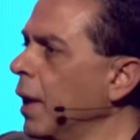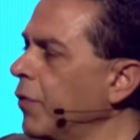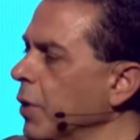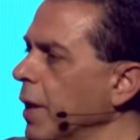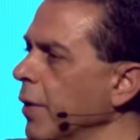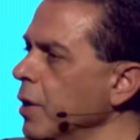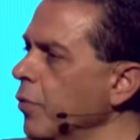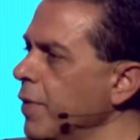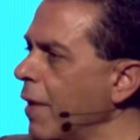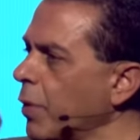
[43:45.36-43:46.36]
If you're here and
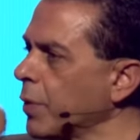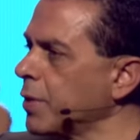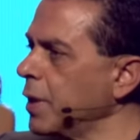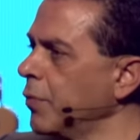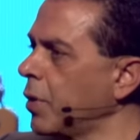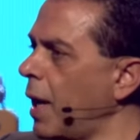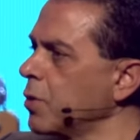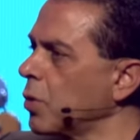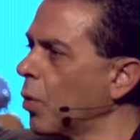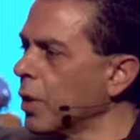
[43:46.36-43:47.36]
you've never received
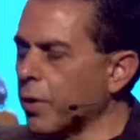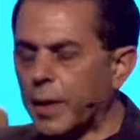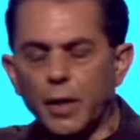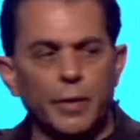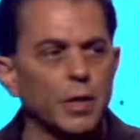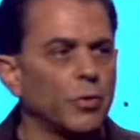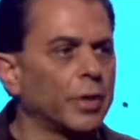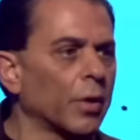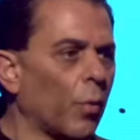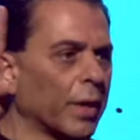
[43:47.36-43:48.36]
Christ, or you're here and you
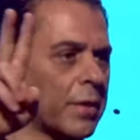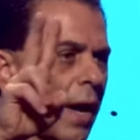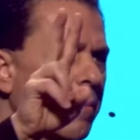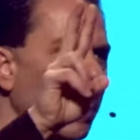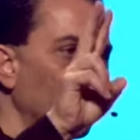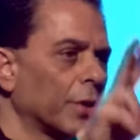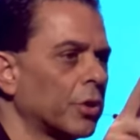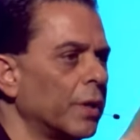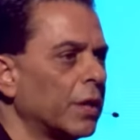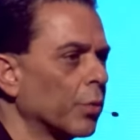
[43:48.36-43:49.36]
did it one time, but
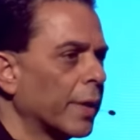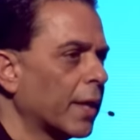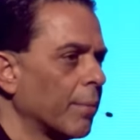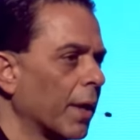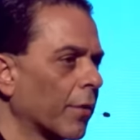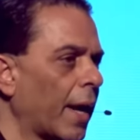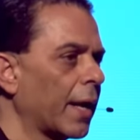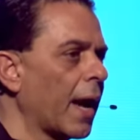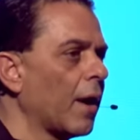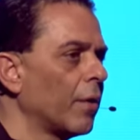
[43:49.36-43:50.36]
you need to recommit
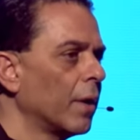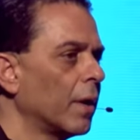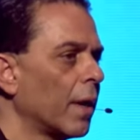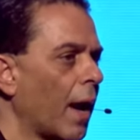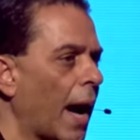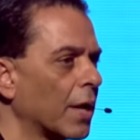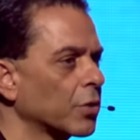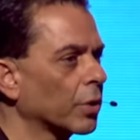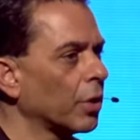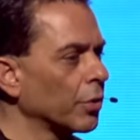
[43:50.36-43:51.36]
right now,
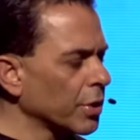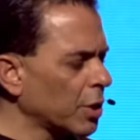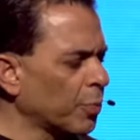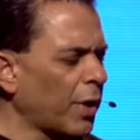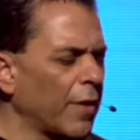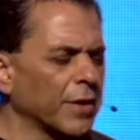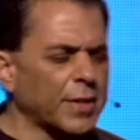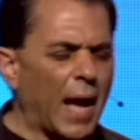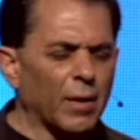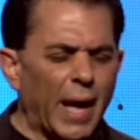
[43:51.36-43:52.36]
eyes are closed. Let's pray
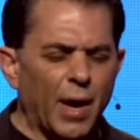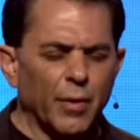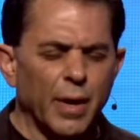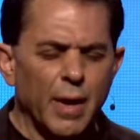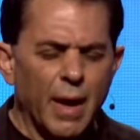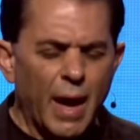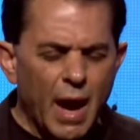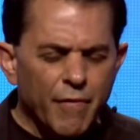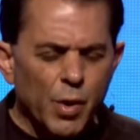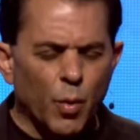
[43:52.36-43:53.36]
this out loud.
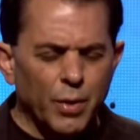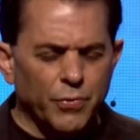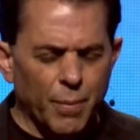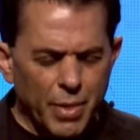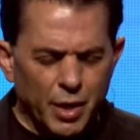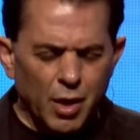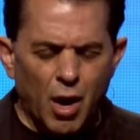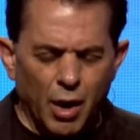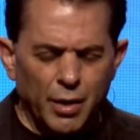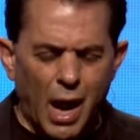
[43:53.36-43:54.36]
Everyone from their
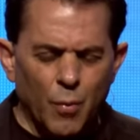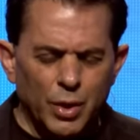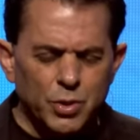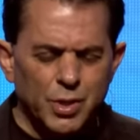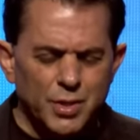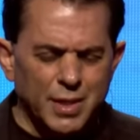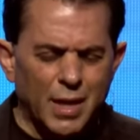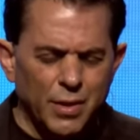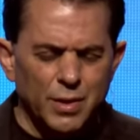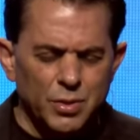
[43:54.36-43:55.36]
heart, I want you to
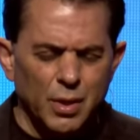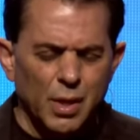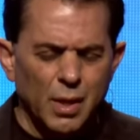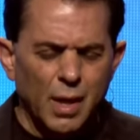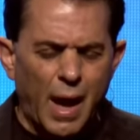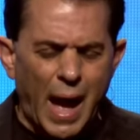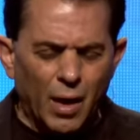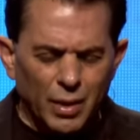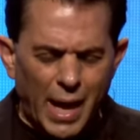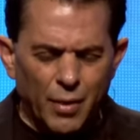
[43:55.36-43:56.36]
say this
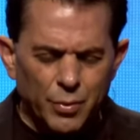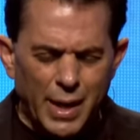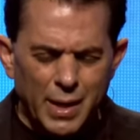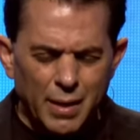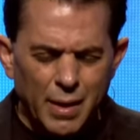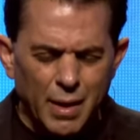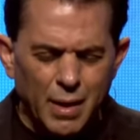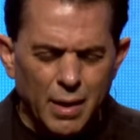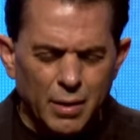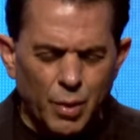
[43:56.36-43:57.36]
out loud. Ready?
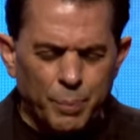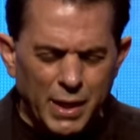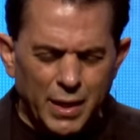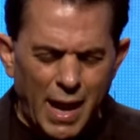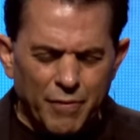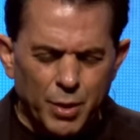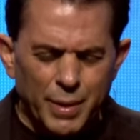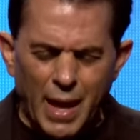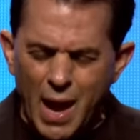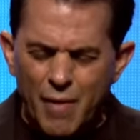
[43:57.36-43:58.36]
Repeat it after
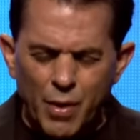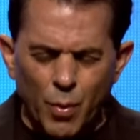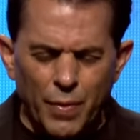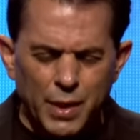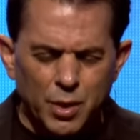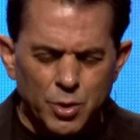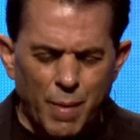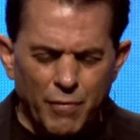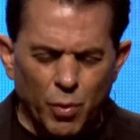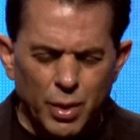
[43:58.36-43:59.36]
me. Everyone that hears
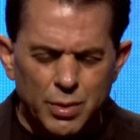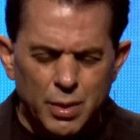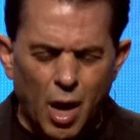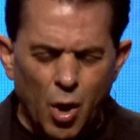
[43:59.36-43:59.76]
my voice.